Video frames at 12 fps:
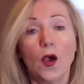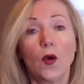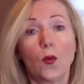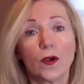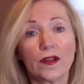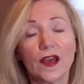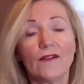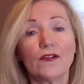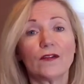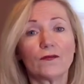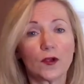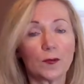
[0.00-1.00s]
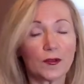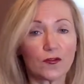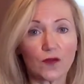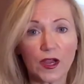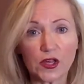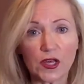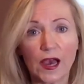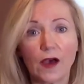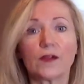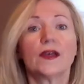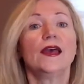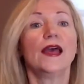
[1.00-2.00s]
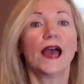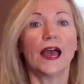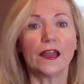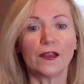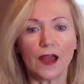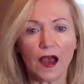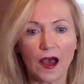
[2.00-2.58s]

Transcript: Where do you have enough room to stretch out? And